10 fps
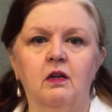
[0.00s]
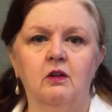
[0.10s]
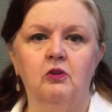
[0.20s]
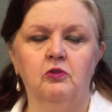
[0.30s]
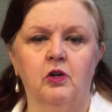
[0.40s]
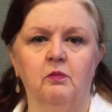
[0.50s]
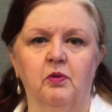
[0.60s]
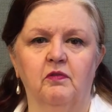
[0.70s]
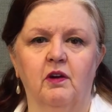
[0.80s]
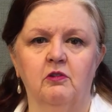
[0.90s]
None of those are the
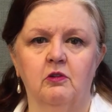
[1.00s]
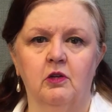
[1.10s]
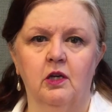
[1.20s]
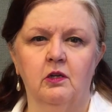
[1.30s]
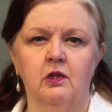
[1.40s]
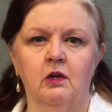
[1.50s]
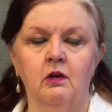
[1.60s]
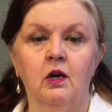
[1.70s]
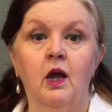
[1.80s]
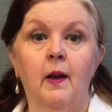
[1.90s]
professional answer.